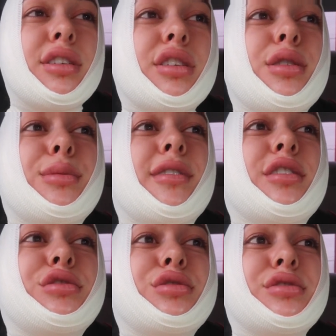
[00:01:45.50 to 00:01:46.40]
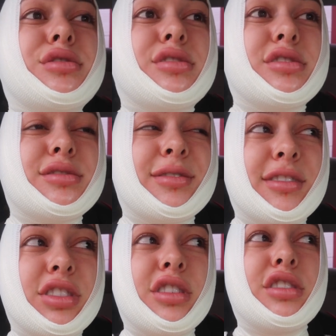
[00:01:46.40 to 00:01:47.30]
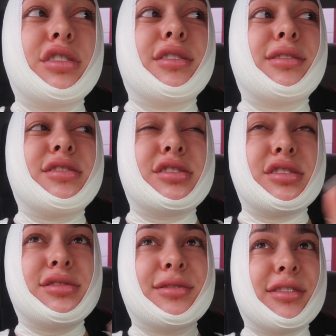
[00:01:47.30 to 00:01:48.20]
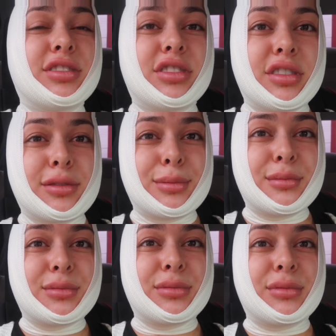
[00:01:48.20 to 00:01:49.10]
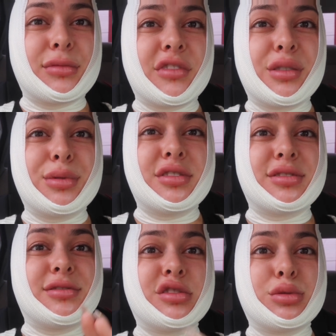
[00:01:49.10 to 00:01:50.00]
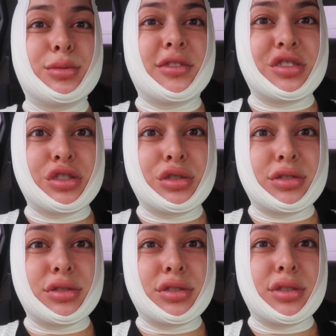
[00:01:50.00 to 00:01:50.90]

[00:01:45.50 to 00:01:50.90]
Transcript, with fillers: came out to 650 650 because it was special.